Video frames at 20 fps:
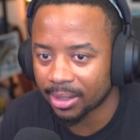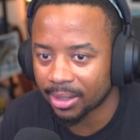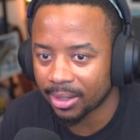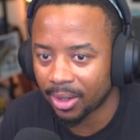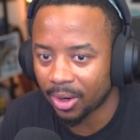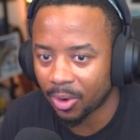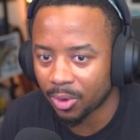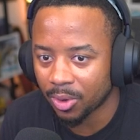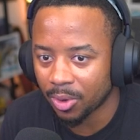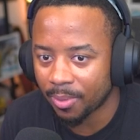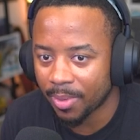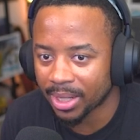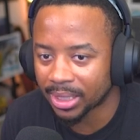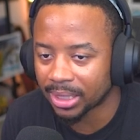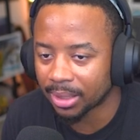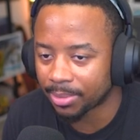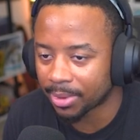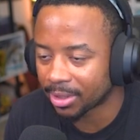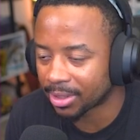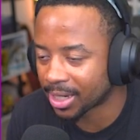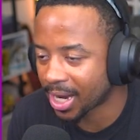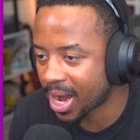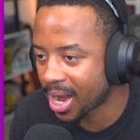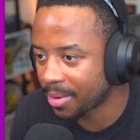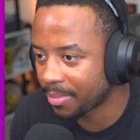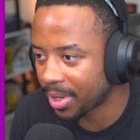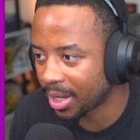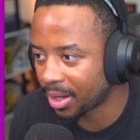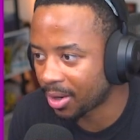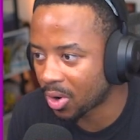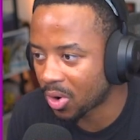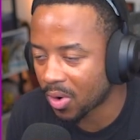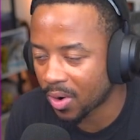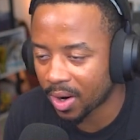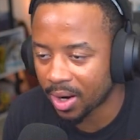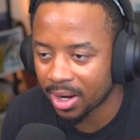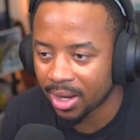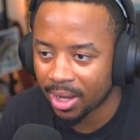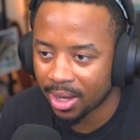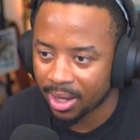you know, you mess up the timing,
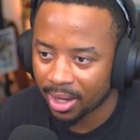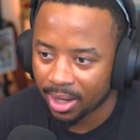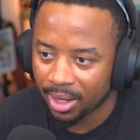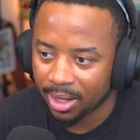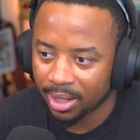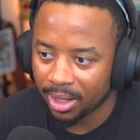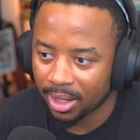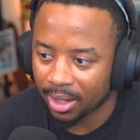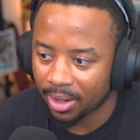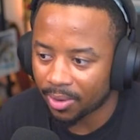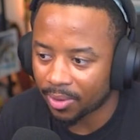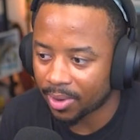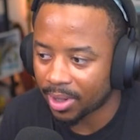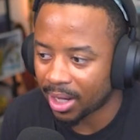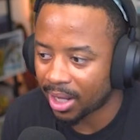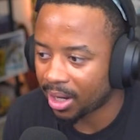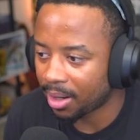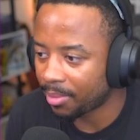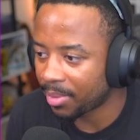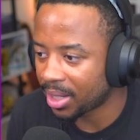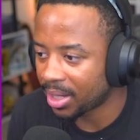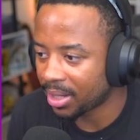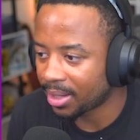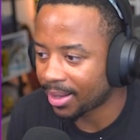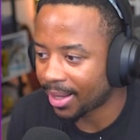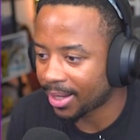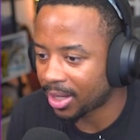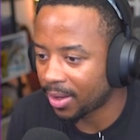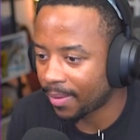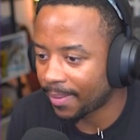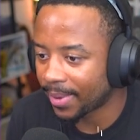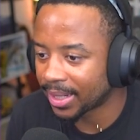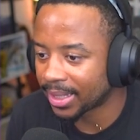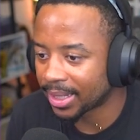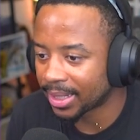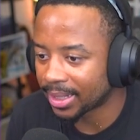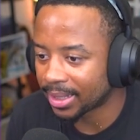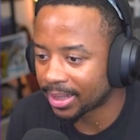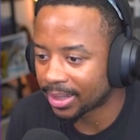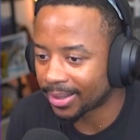or, you know, an enemy, like you meant
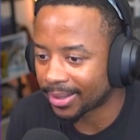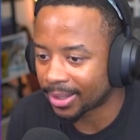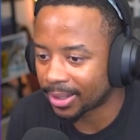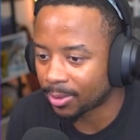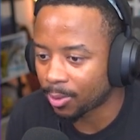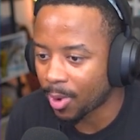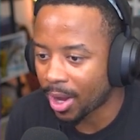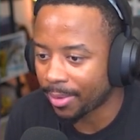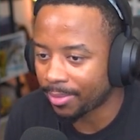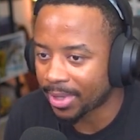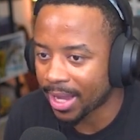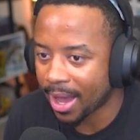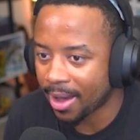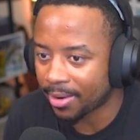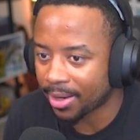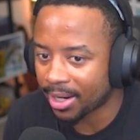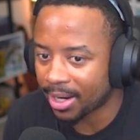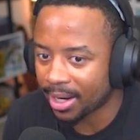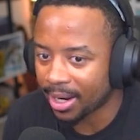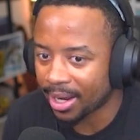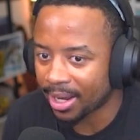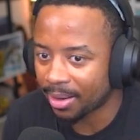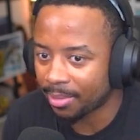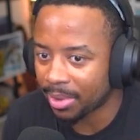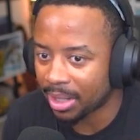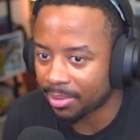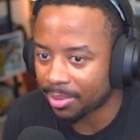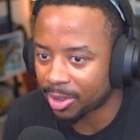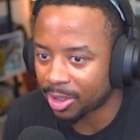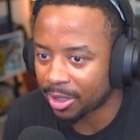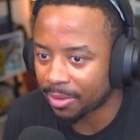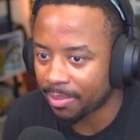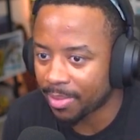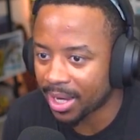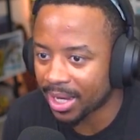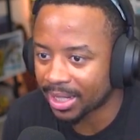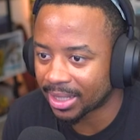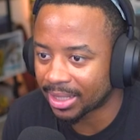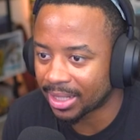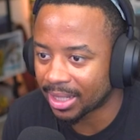to swipe down at an enemy but you
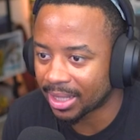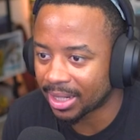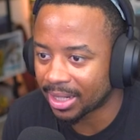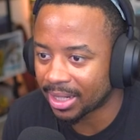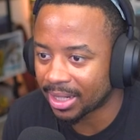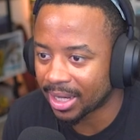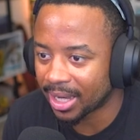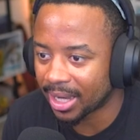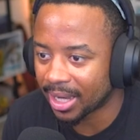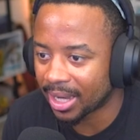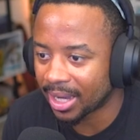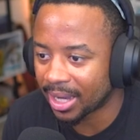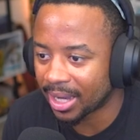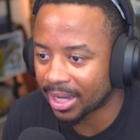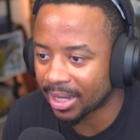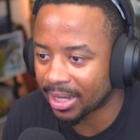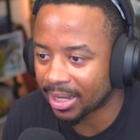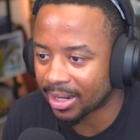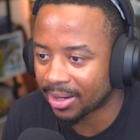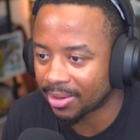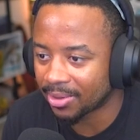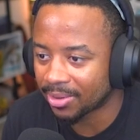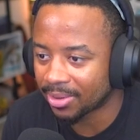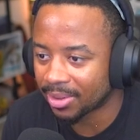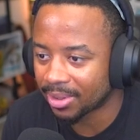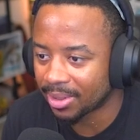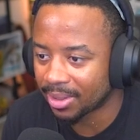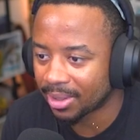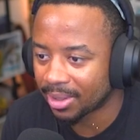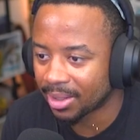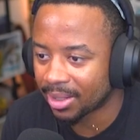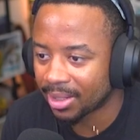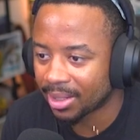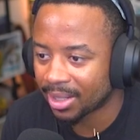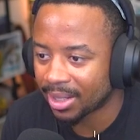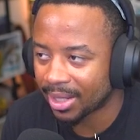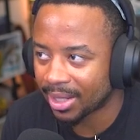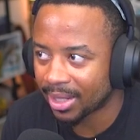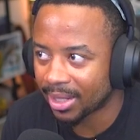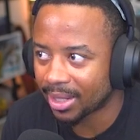missed and then you get hit, you know,
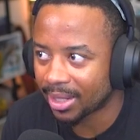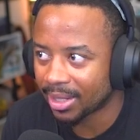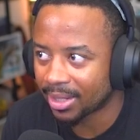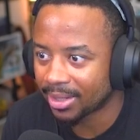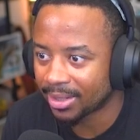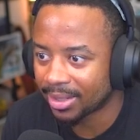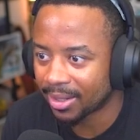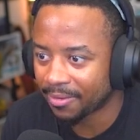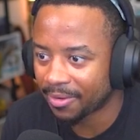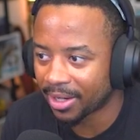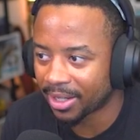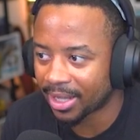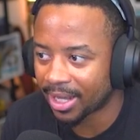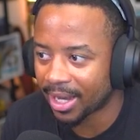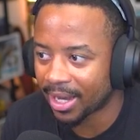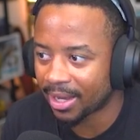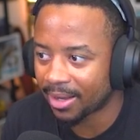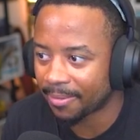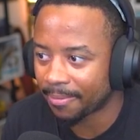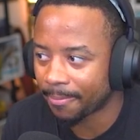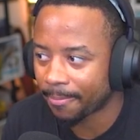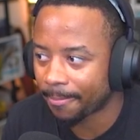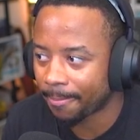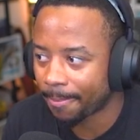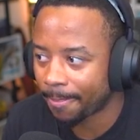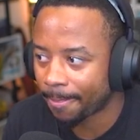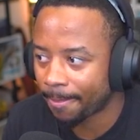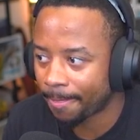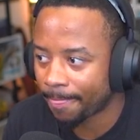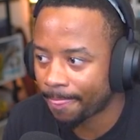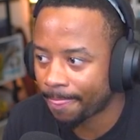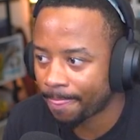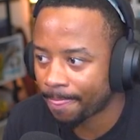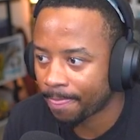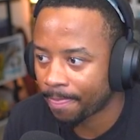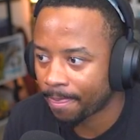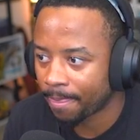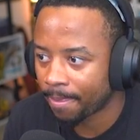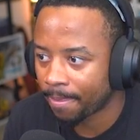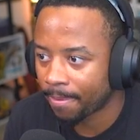like stuff like that.
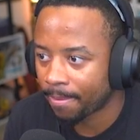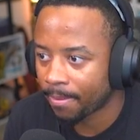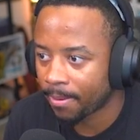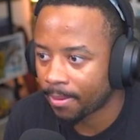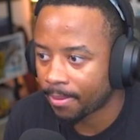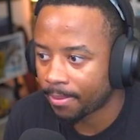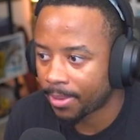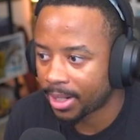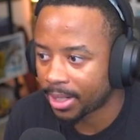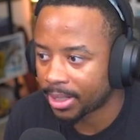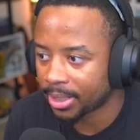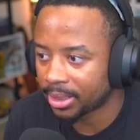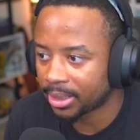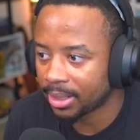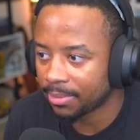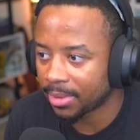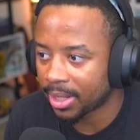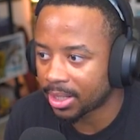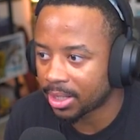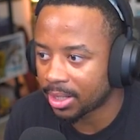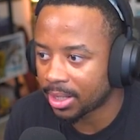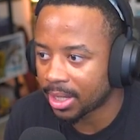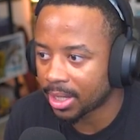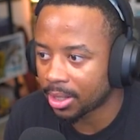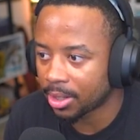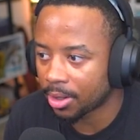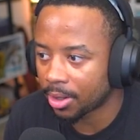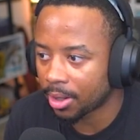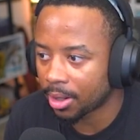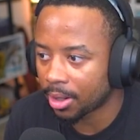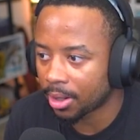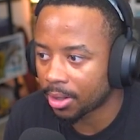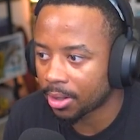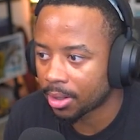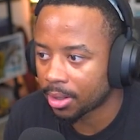But it does seem like you get your